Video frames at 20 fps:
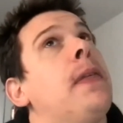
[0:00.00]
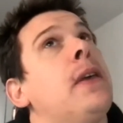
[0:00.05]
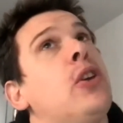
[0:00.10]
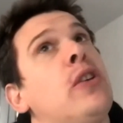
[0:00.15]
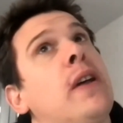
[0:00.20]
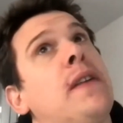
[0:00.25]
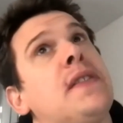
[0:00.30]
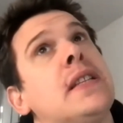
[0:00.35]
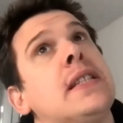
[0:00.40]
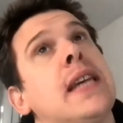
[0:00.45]

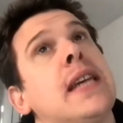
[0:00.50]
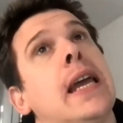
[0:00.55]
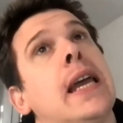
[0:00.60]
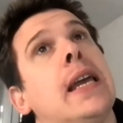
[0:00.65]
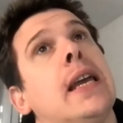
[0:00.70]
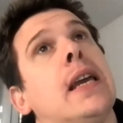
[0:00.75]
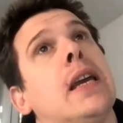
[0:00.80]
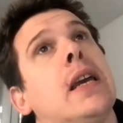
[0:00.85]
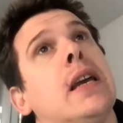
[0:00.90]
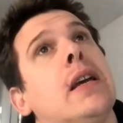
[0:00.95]
you have to
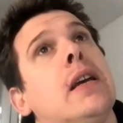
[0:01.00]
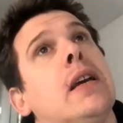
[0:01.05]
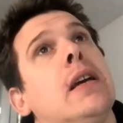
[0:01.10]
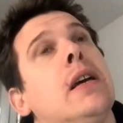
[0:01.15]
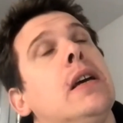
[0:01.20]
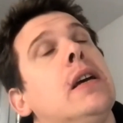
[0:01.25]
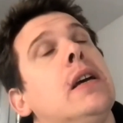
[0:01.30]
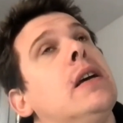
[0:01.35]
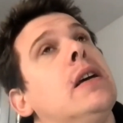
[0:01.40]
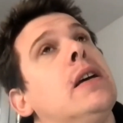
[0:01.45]
take,
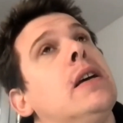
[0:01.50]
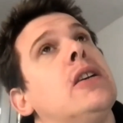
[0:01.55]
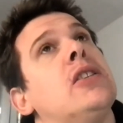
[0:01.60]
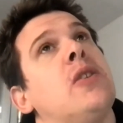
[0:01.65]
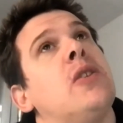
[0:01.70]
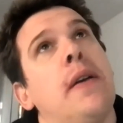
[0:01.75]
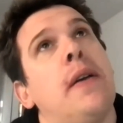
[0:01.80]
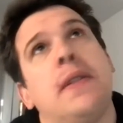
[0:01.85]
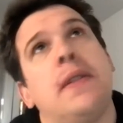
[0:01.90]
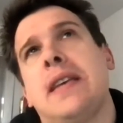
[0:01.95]

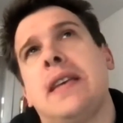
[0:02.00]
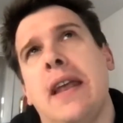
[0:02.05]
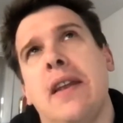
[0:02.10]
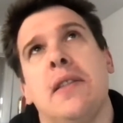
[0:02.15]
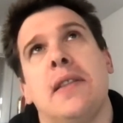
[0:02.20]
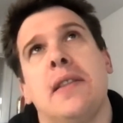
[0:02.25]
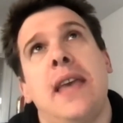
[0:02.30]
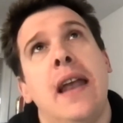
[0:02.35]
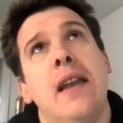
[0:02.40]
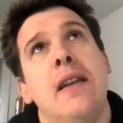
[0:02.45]
so
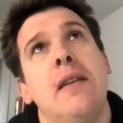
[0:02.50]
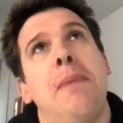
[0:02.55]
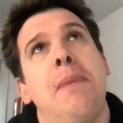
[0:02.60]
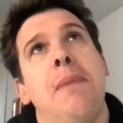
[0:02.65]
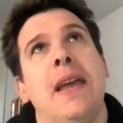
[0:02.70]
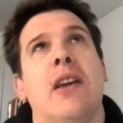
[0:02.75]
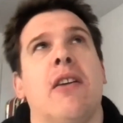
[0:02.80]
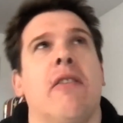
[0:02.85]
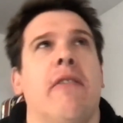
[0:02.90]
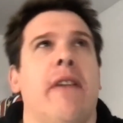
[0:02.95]
Ken
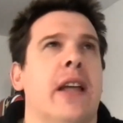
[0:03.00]
Baker,